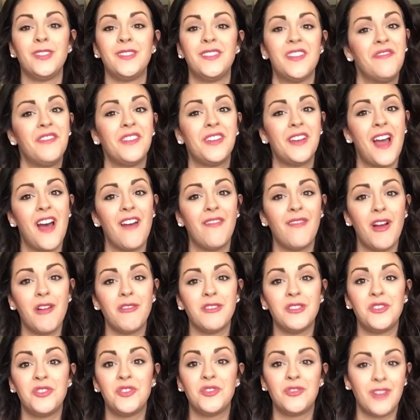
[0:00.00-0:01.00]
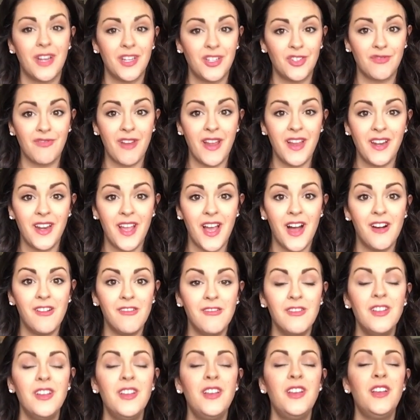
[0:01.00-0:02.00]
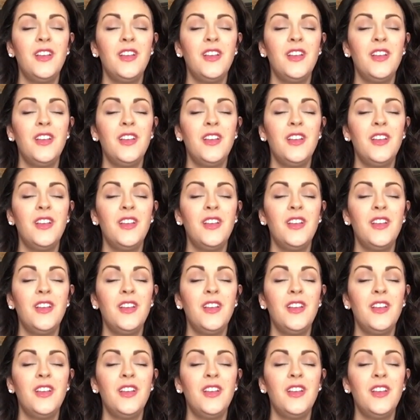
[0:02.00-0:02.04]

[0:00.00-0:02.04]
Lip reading: 7.5 hour stretch right now,